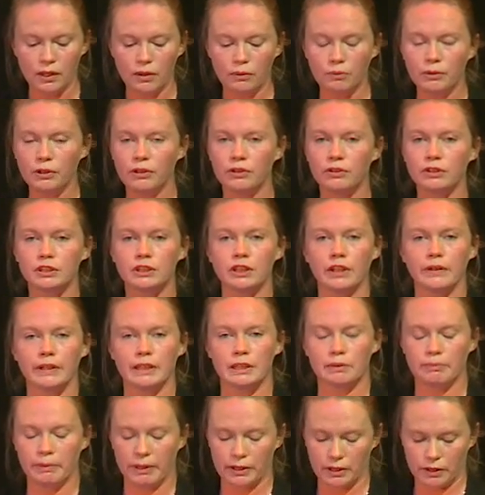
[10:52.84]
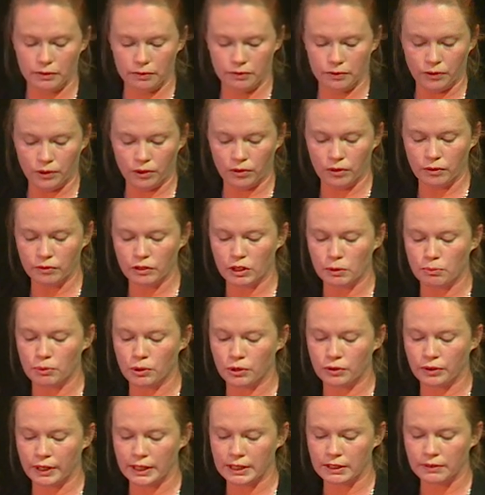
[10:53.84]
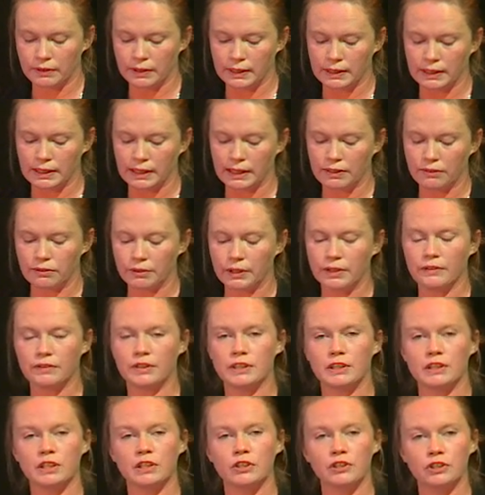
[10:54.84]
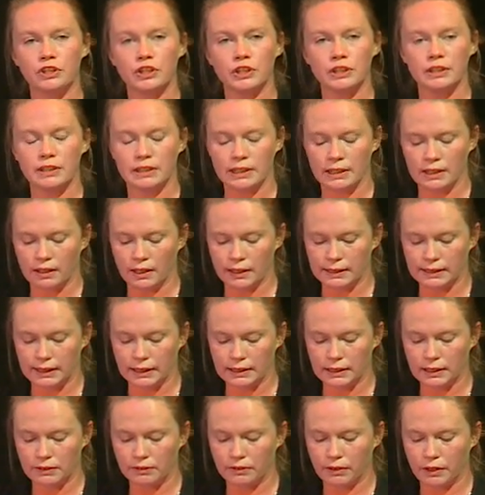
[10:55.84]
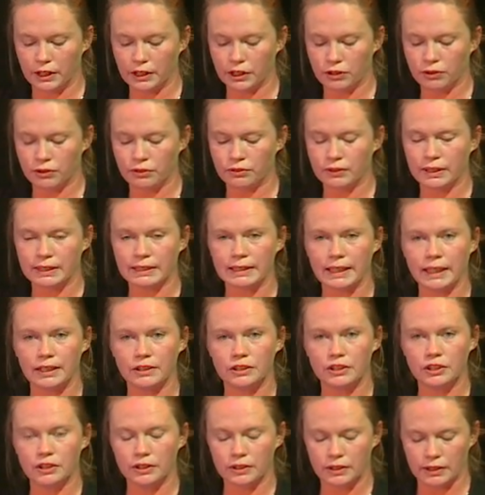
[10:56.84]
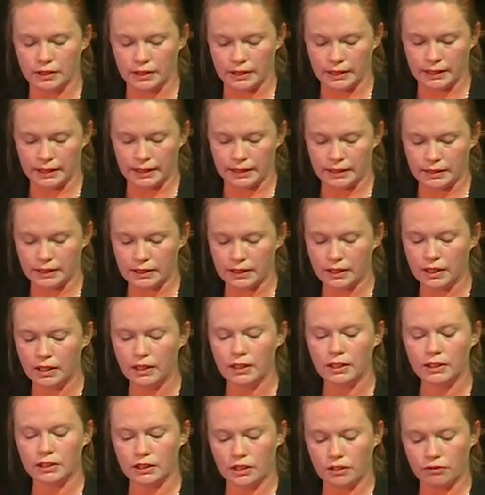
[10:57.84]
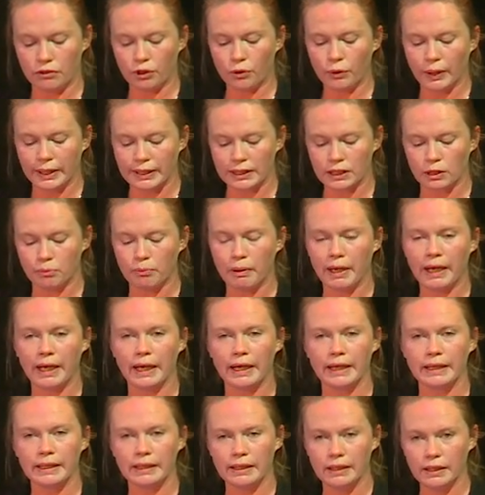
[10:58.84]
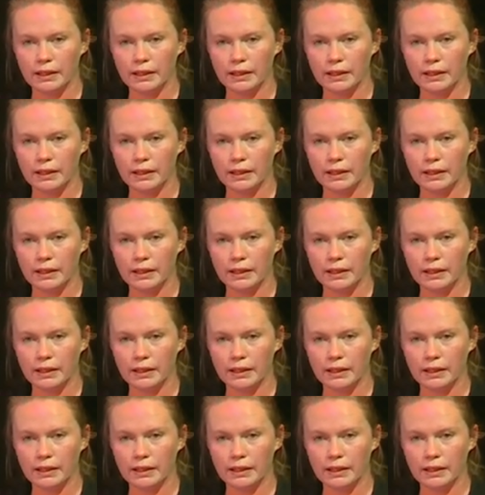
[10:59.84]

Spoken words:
We also expect the forum to progress with the delivery of the solutions it identified to address end-user needs, so request to pay,